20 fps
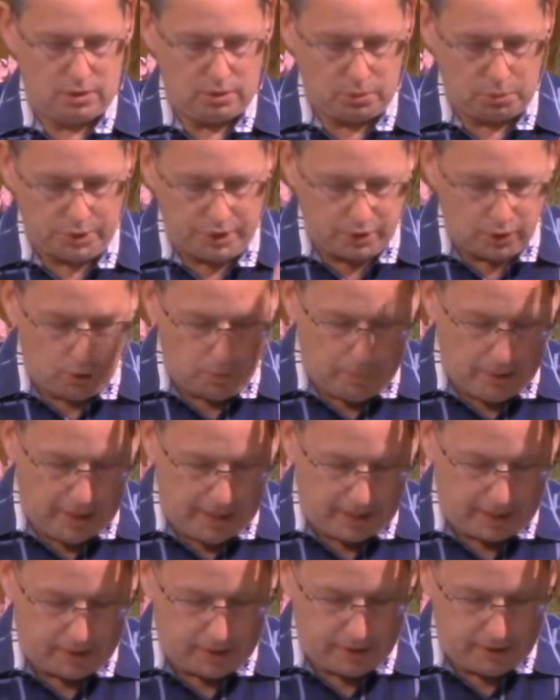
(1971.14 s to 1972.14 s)
you go
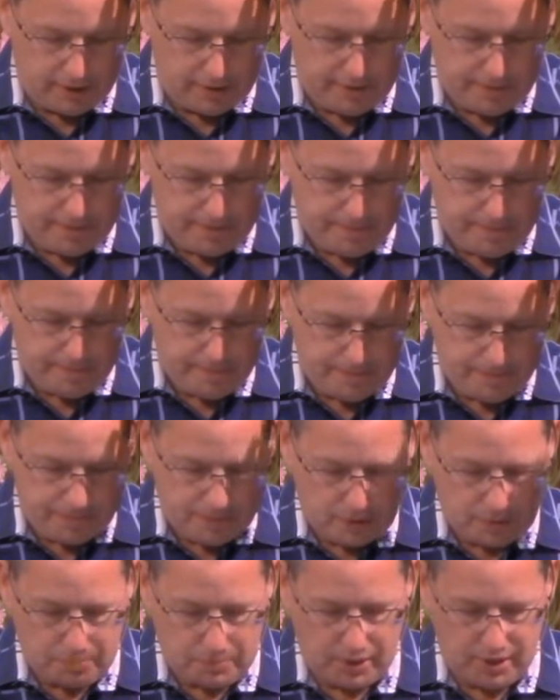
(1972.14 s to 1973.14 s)
back
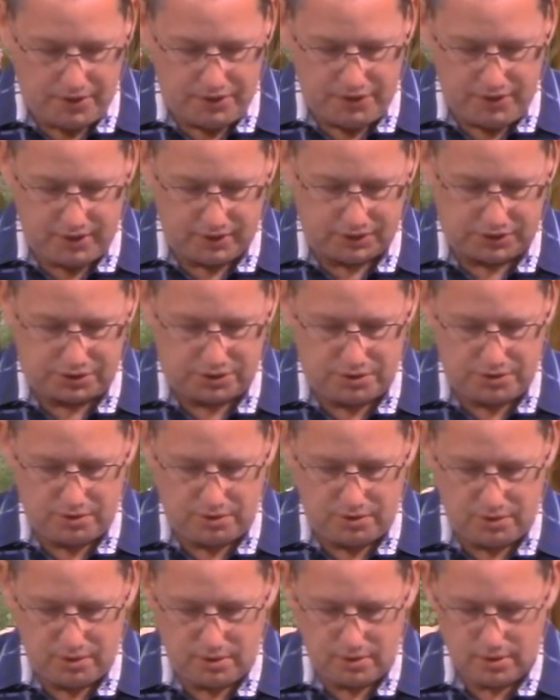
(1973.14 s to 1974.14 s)
by this,
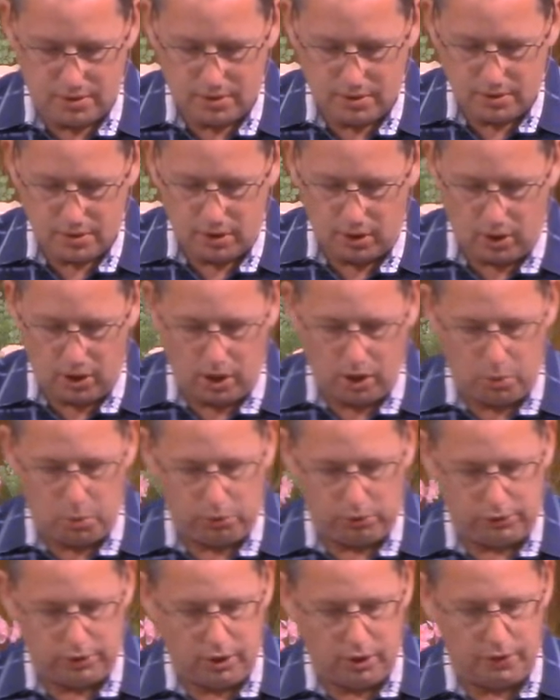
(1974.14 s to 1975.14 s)
all
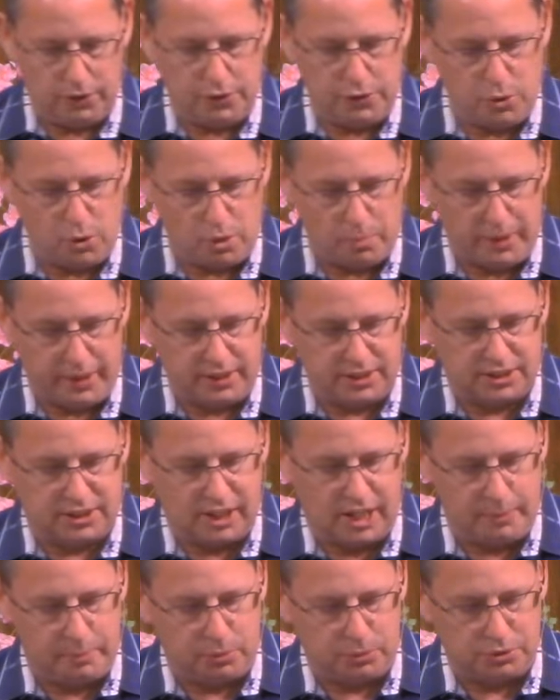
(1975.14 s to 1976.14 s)
will know that you are my
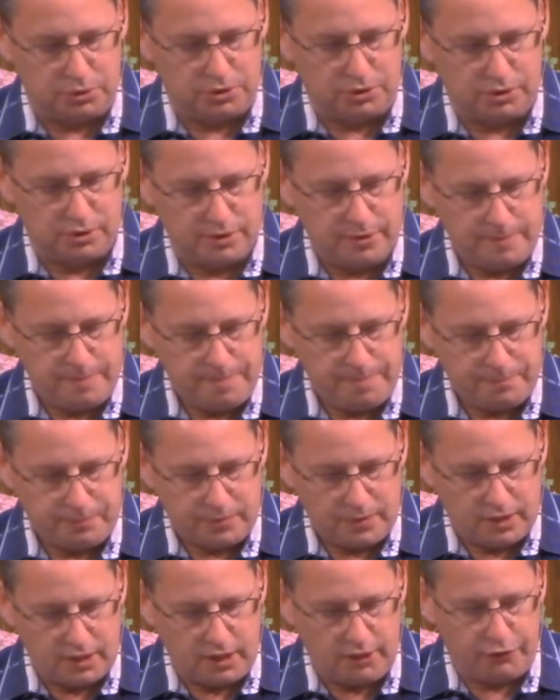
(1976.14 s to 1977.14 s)
disciples
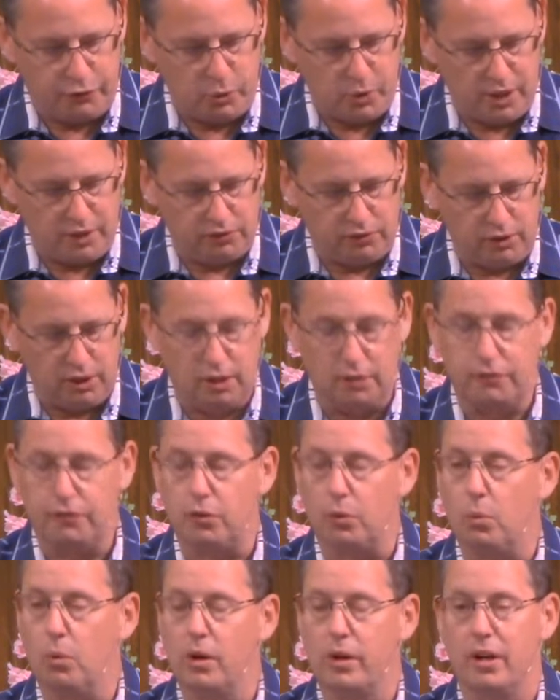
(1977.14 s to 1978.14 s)
if you have love
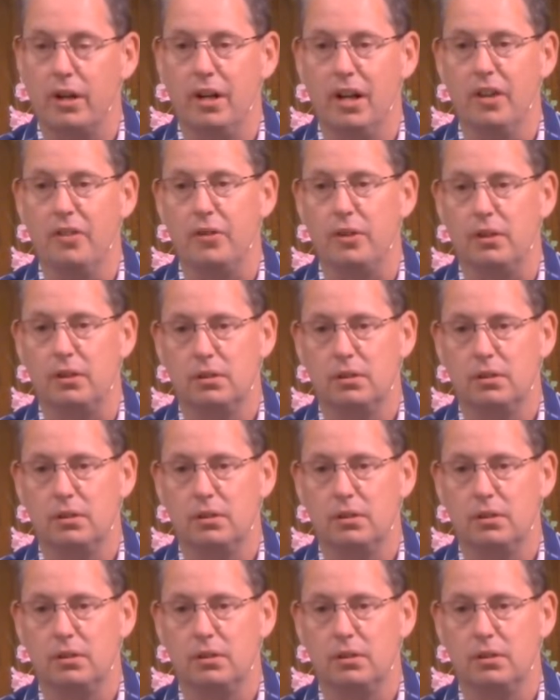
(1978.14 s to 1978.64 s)
for one another.